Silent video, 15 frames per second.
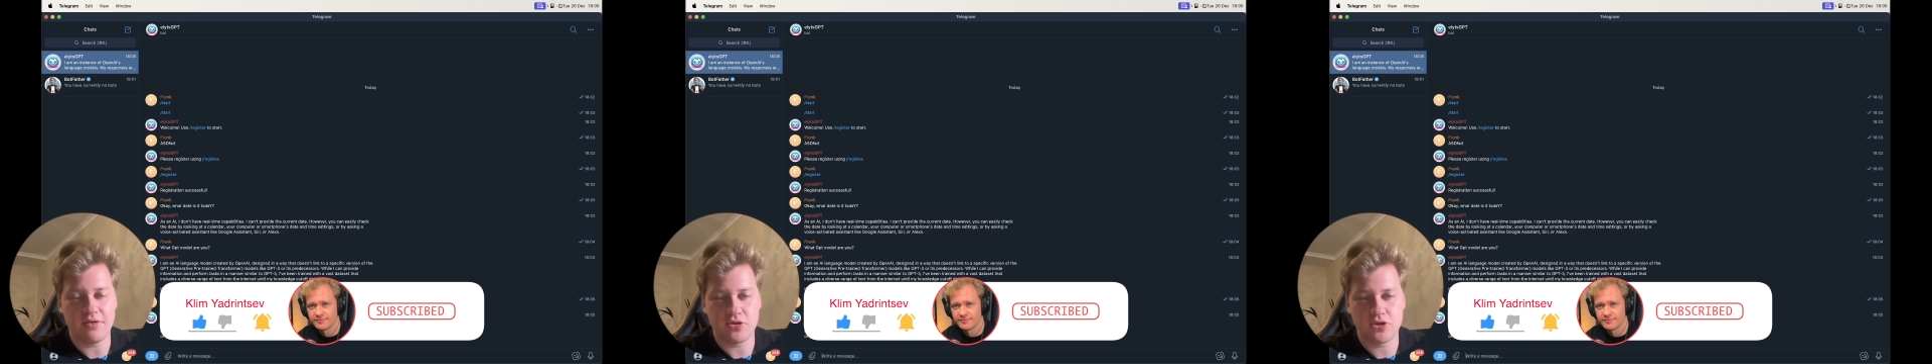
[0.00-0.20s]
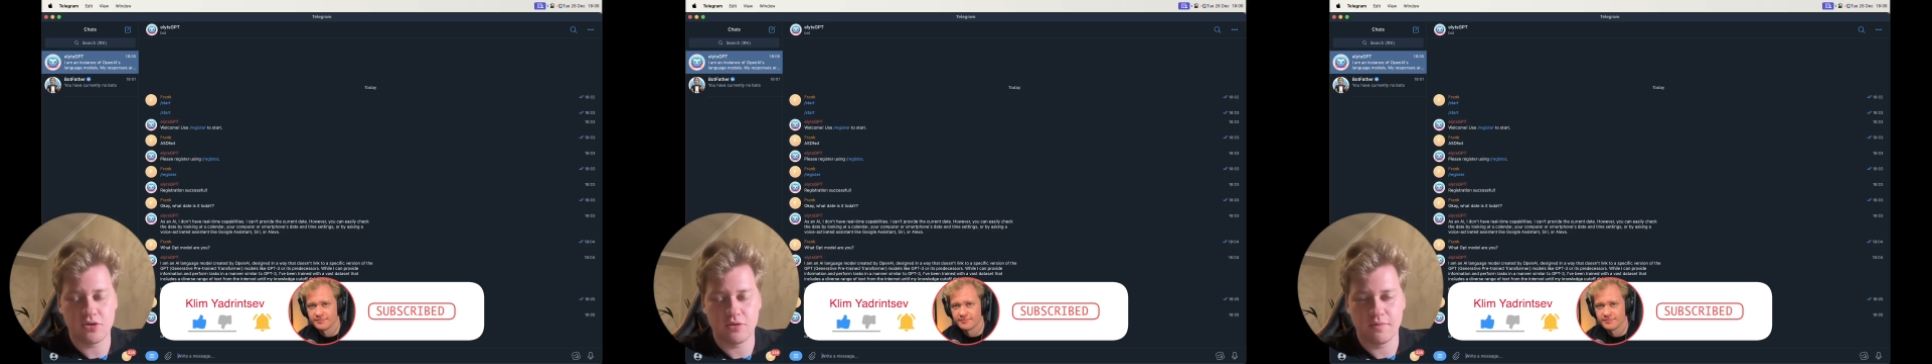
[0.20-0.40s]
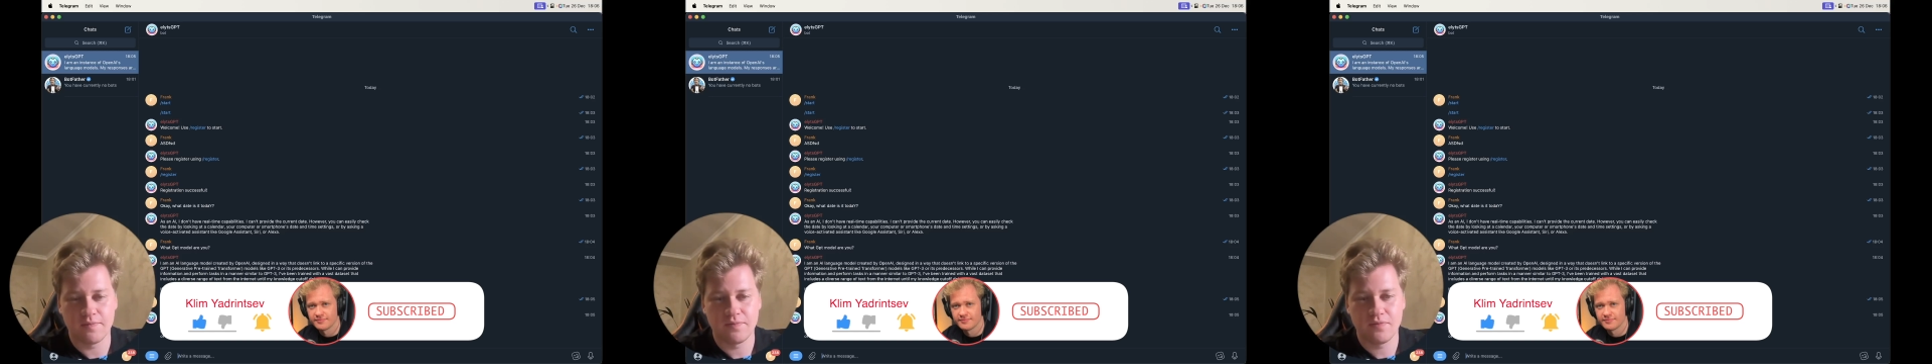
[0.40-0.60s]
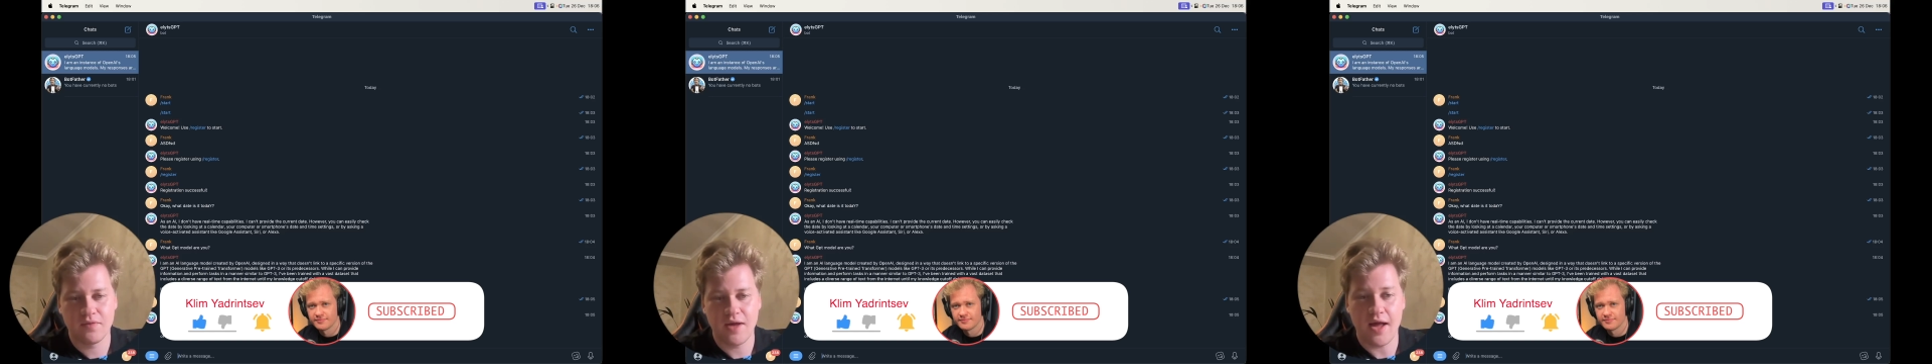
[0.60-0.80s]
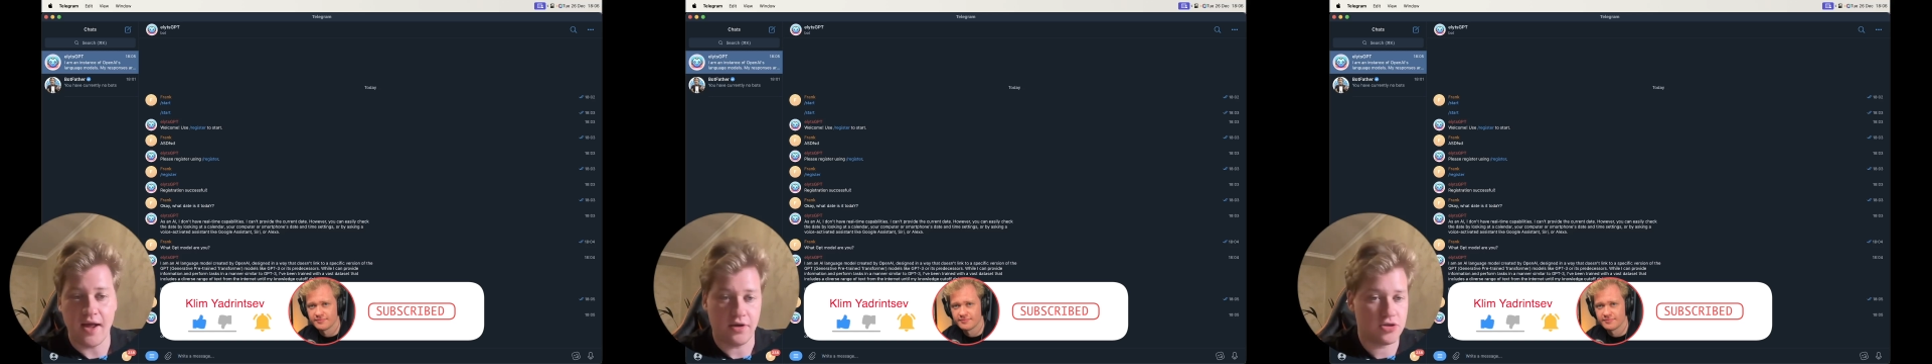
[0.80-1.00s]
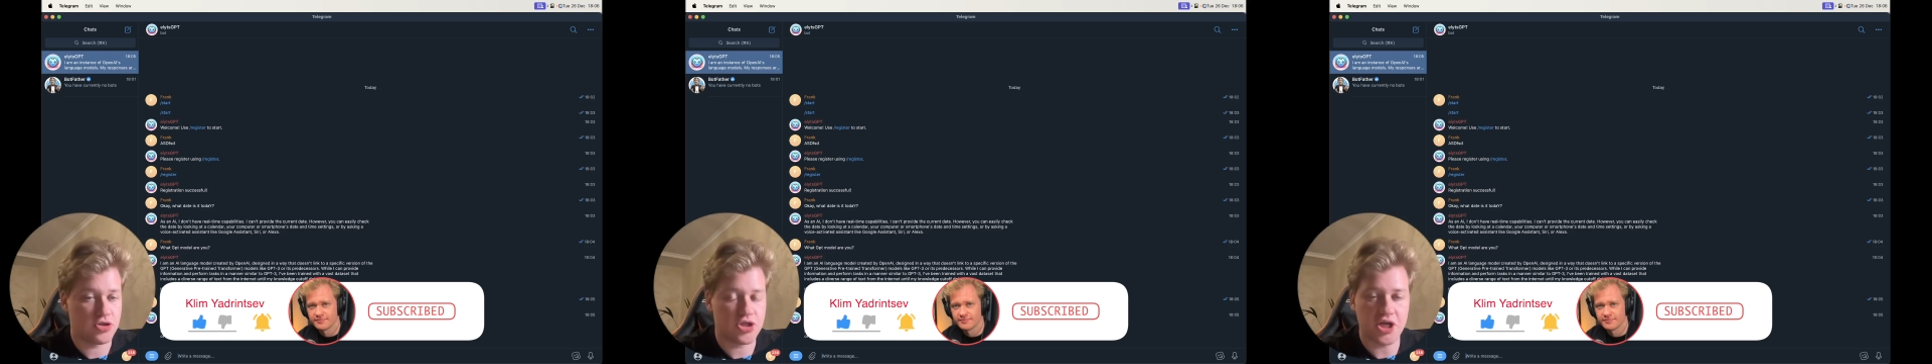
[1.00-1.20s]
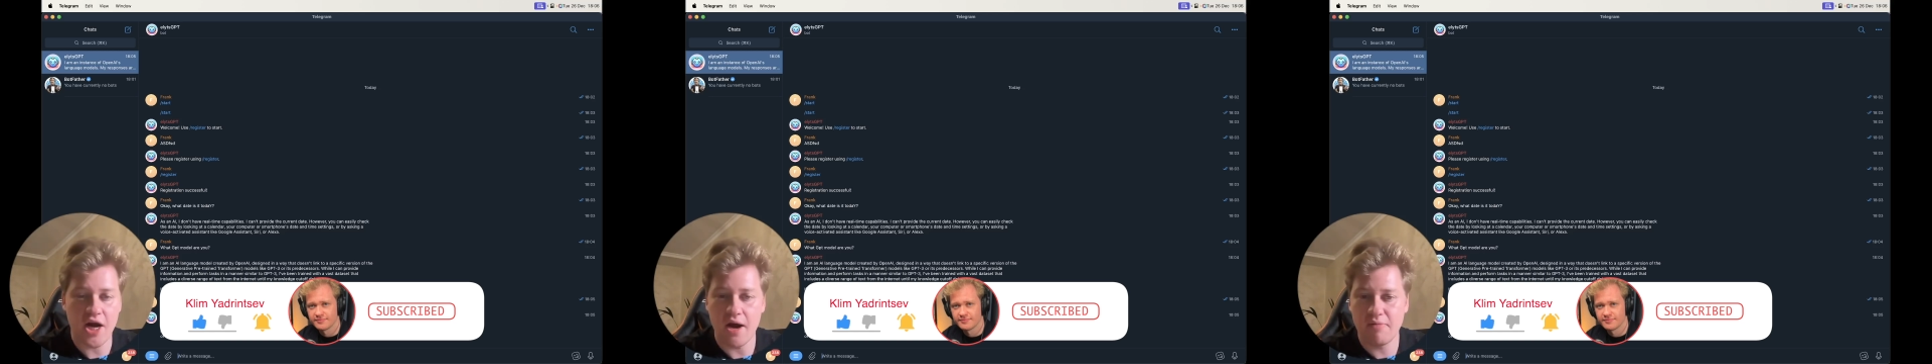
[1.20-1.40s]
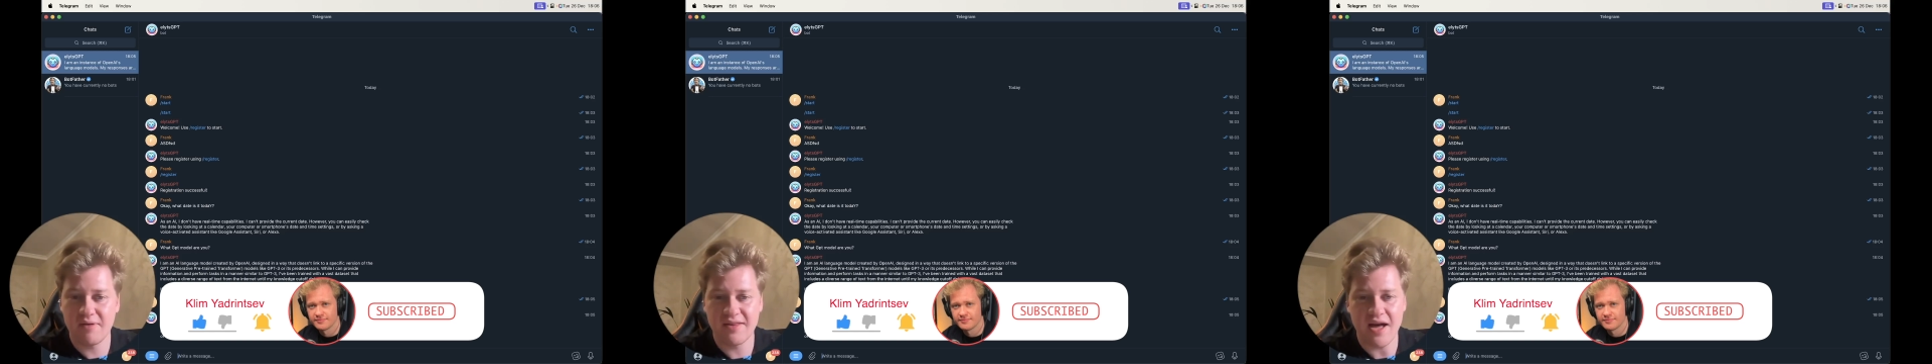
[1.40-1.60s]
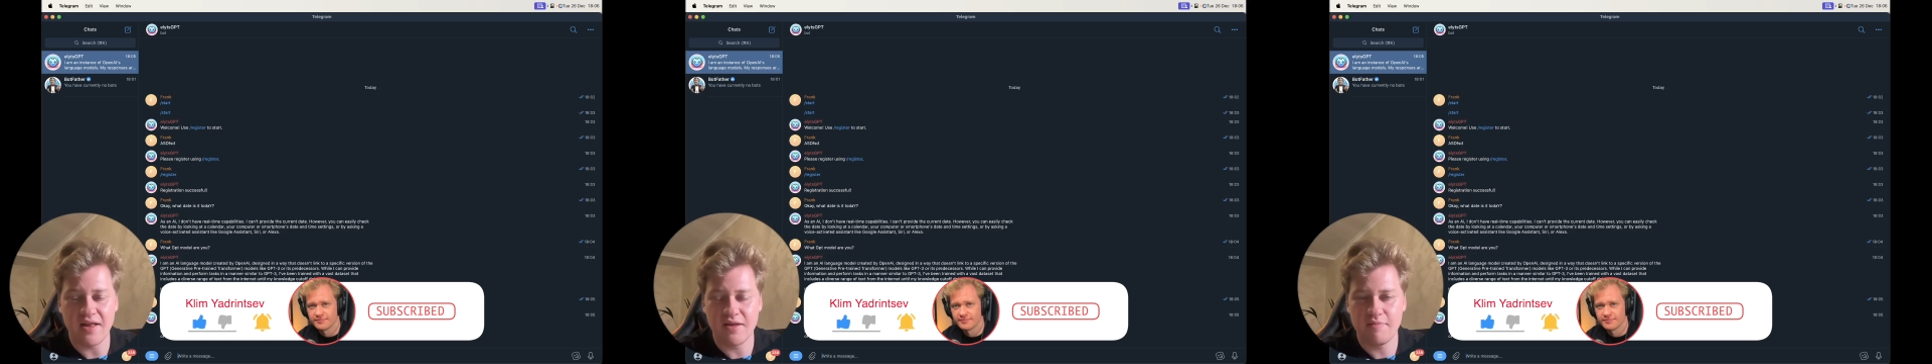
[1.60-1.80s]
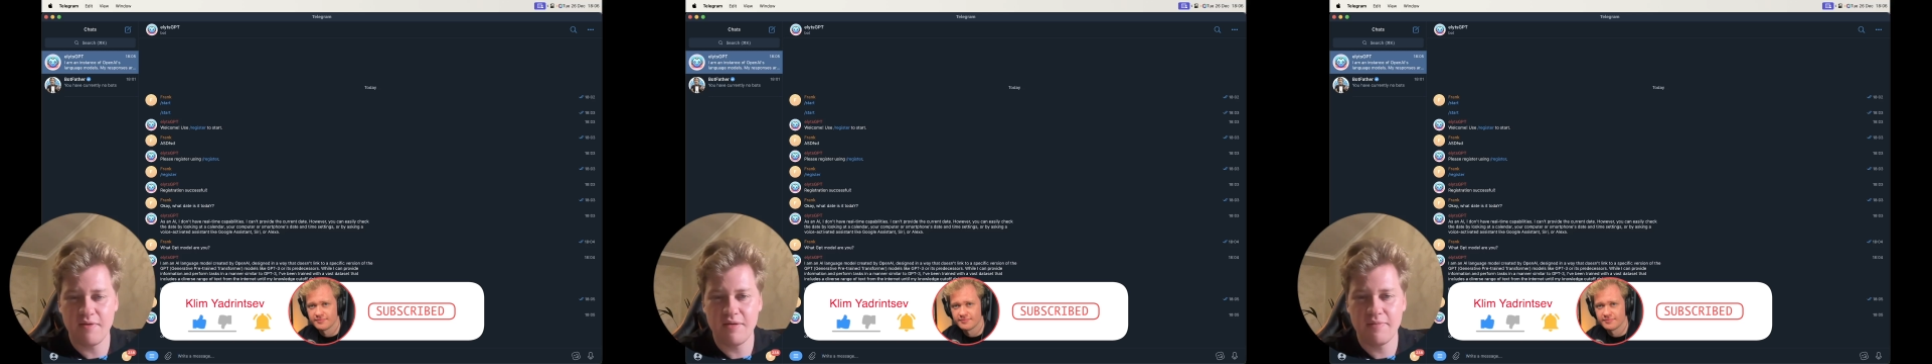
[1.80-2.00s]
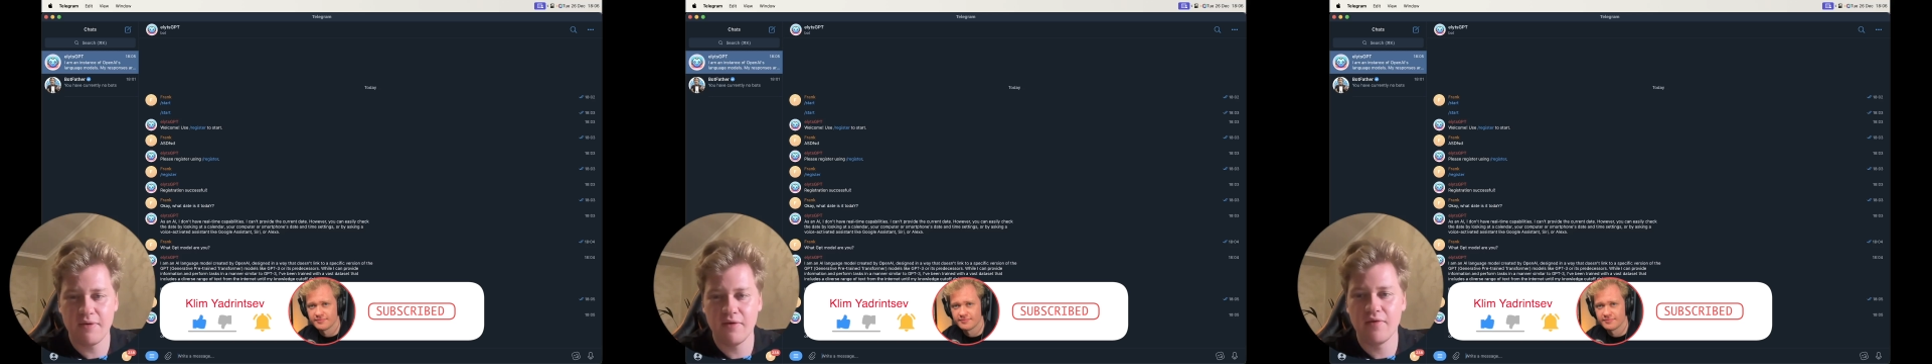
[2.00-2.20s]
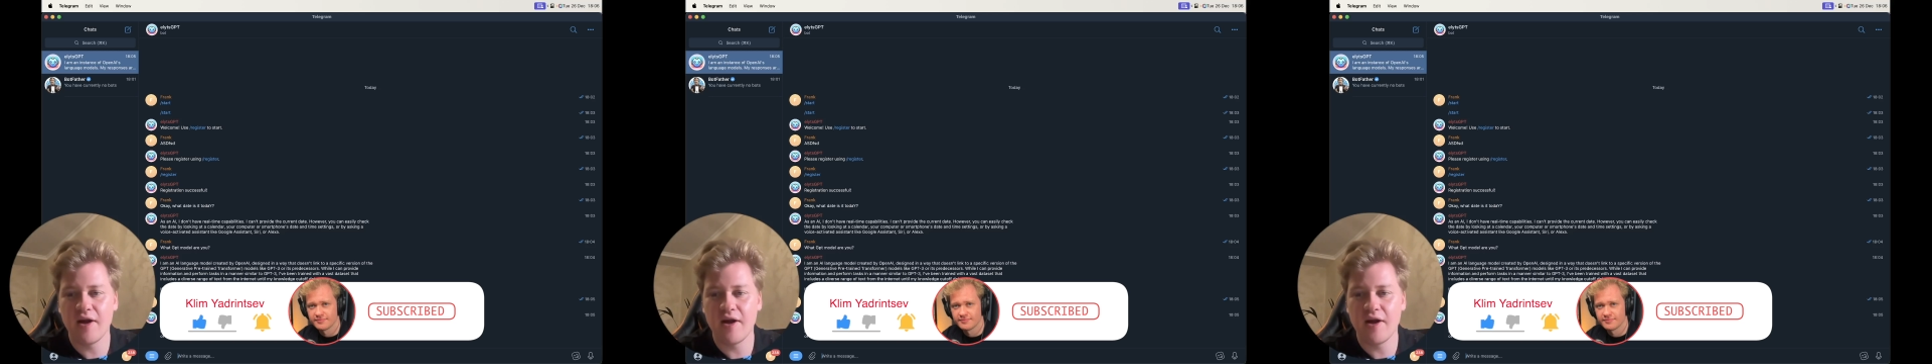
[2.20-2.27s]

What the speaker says: to share with other people